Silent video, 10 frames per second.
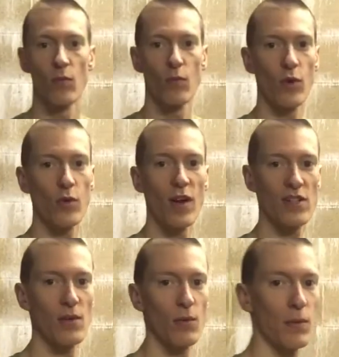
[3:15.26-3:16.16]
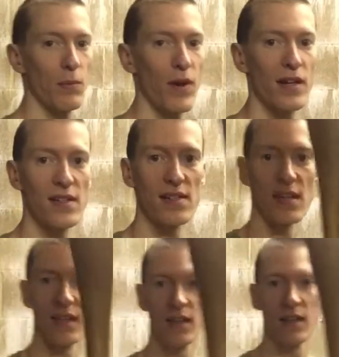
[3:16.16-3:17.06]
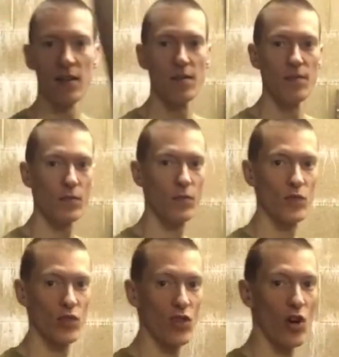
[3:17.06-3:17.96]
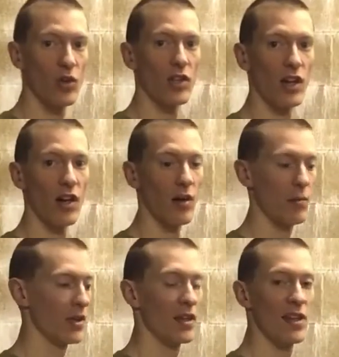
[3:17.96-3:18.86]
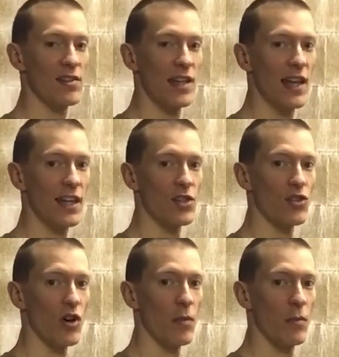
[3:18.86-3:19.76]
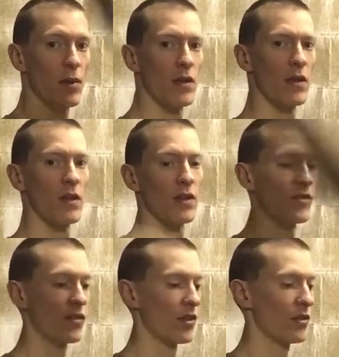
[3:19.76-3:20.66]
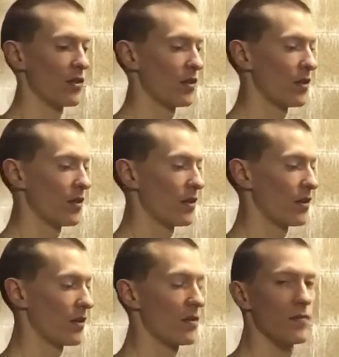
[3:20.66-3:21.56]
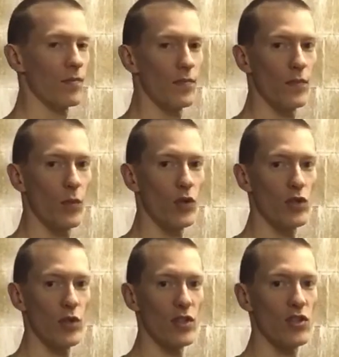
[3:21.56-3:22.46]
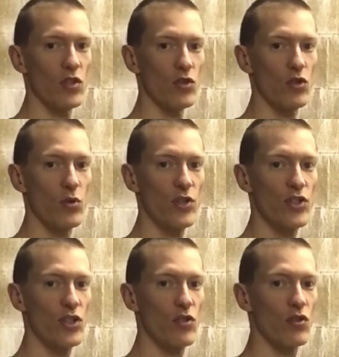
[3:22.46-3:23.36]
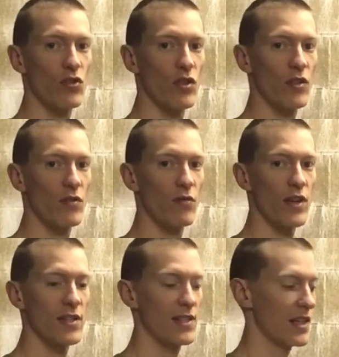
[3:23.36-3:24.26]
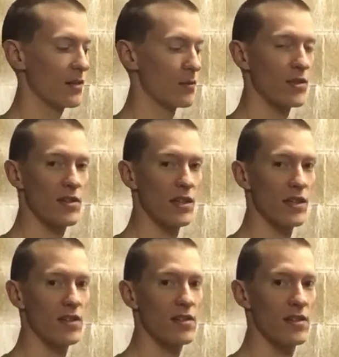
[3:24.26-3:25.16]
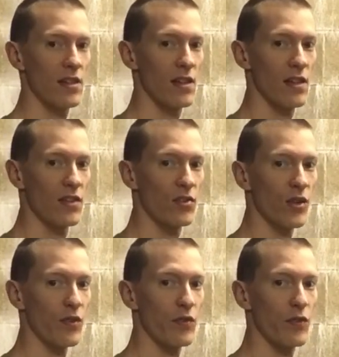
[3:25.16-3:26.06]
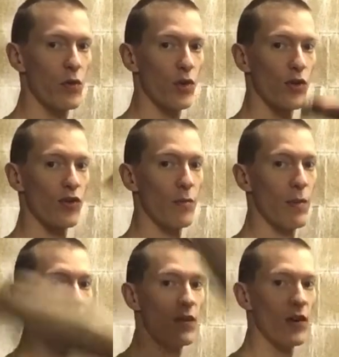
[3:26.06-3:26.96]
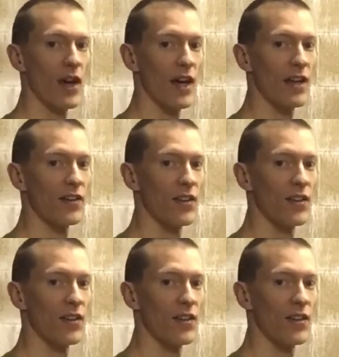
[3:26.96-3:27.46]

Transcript: what you actually want to be practicing, just holding the club, is letting it drop. So what you're doing is you're twisting your wrist inwards like this, so it can fall across the back of your hand.